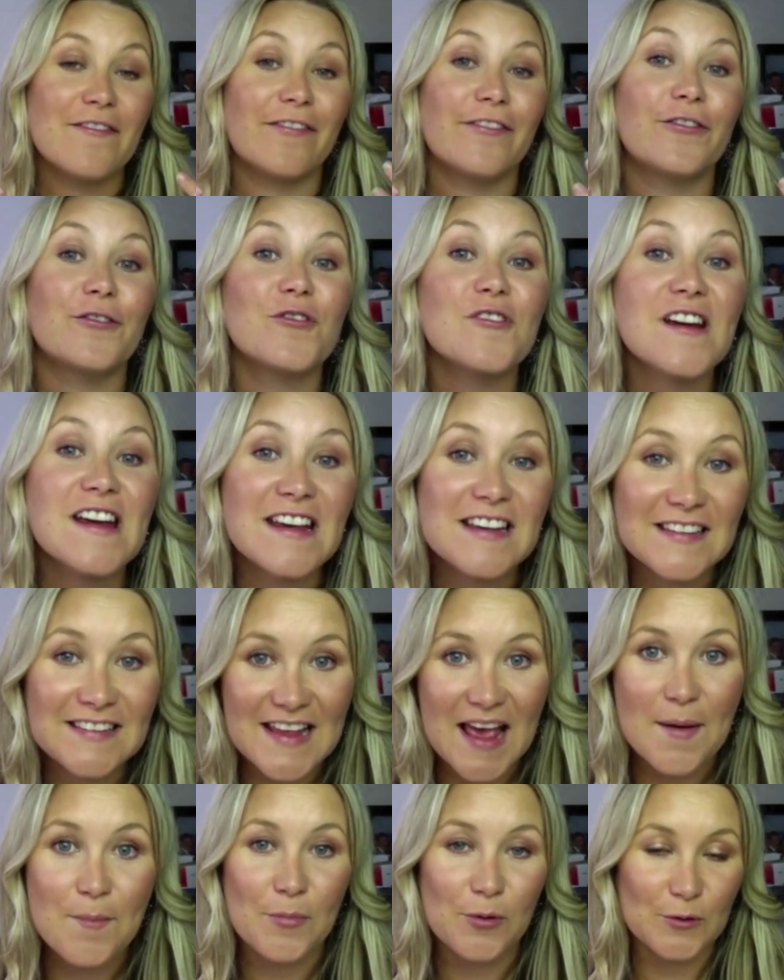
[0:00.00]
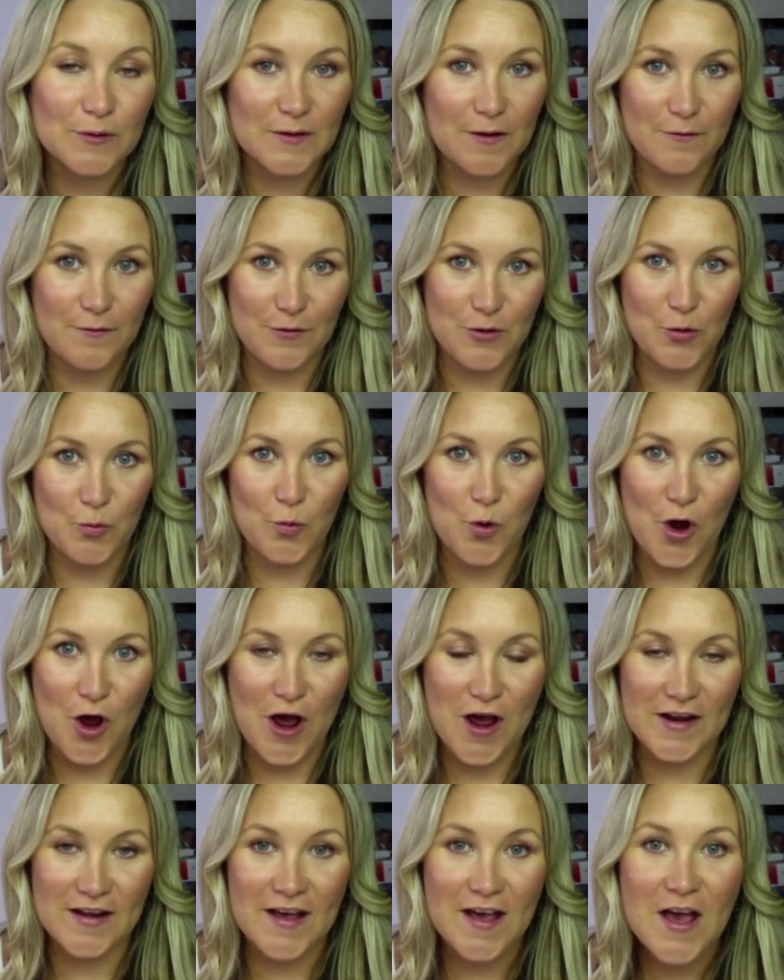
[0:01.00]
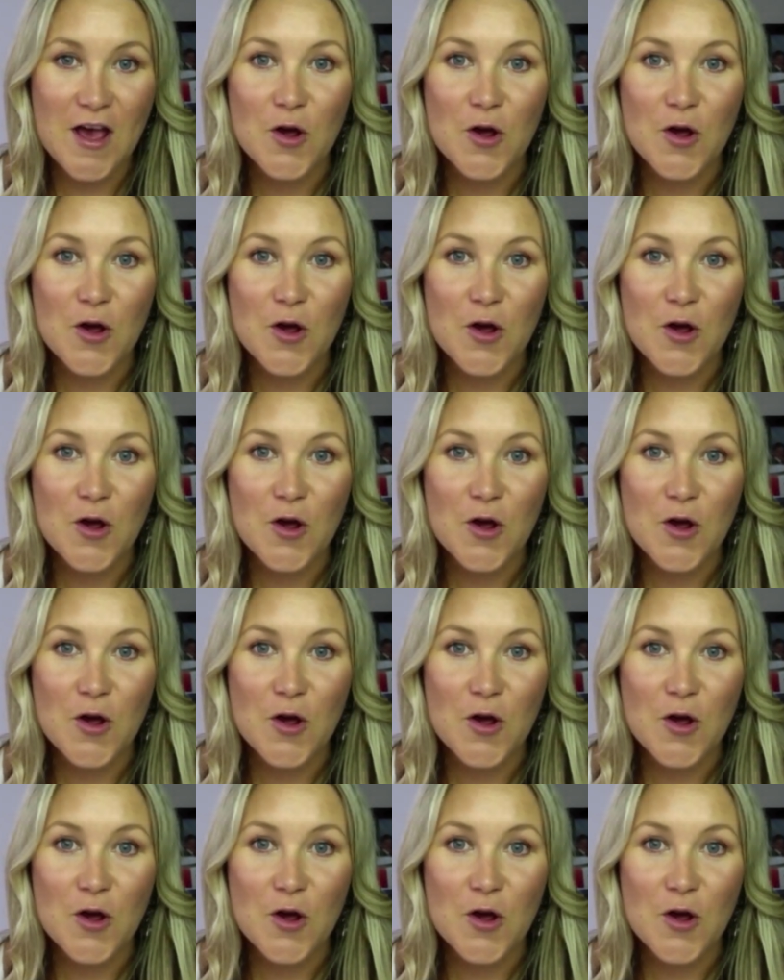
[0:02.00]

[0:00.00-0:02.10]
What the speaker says: free samples of your work,